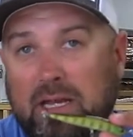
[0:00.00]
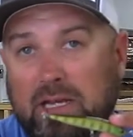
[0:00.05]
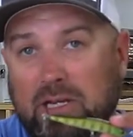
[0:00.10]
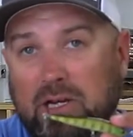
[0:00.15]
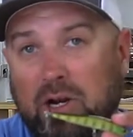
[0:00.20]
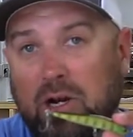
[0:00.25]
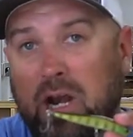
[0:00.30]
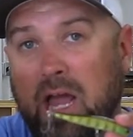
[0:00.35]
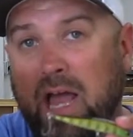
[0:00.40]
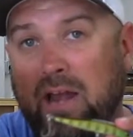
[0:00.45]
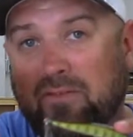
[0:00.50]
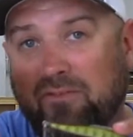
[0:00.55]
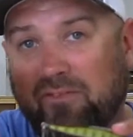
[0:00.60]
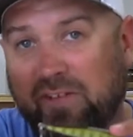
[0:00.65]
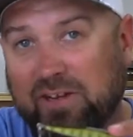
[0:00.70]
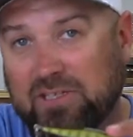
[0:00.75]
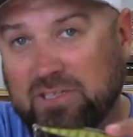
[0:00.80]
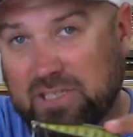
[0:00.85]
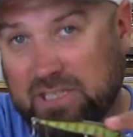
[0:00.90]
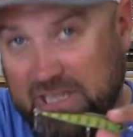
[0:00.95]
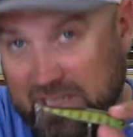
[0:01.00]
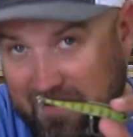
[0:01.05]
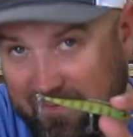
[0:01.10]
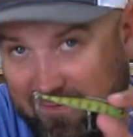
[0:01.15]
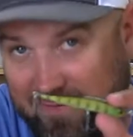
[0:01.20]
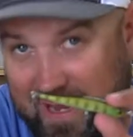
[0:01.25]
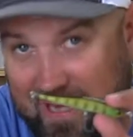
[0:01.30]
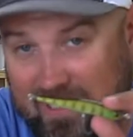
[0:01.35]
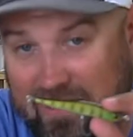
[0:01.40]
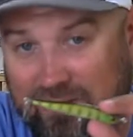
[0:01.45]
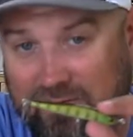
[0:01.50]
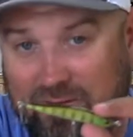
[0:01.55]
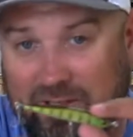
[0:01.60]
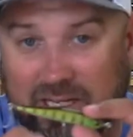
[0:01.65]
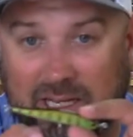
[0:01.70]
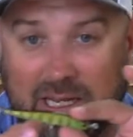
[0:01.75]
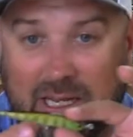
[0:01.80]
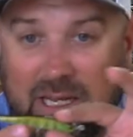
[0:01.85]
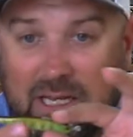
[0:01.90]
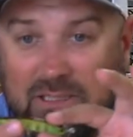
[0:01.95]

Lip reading: you're not fishing it effectively.